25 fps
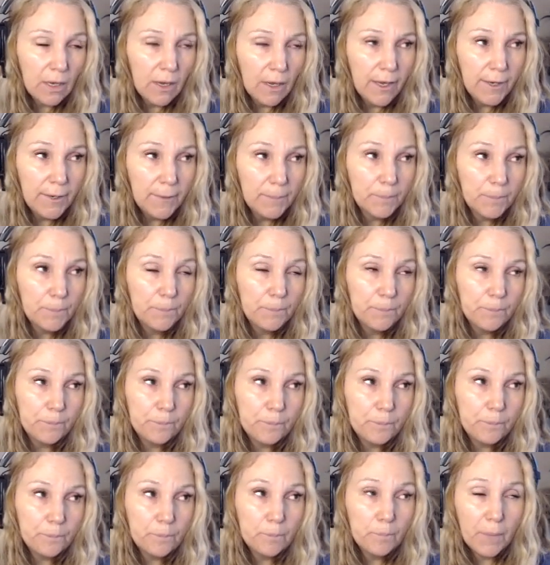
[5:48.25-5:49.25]
um,
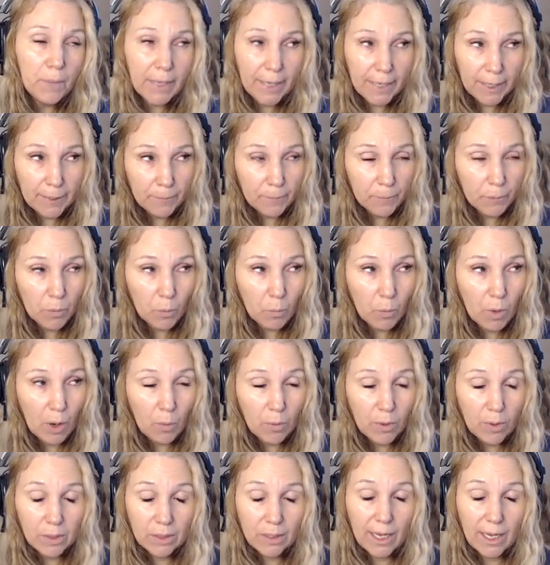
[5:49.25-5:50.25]
but
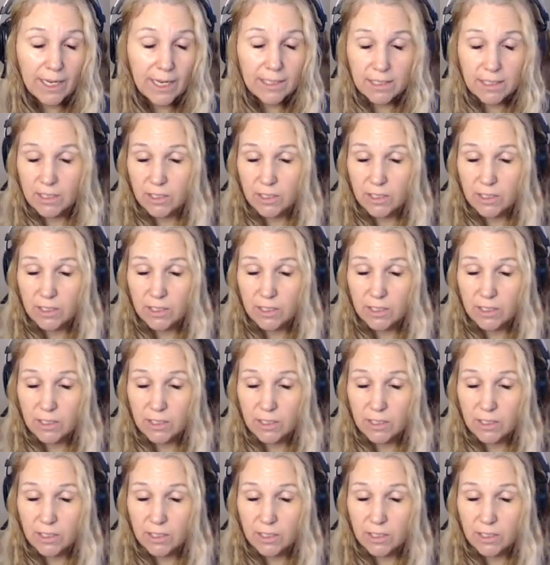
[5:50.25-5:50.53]
what we would like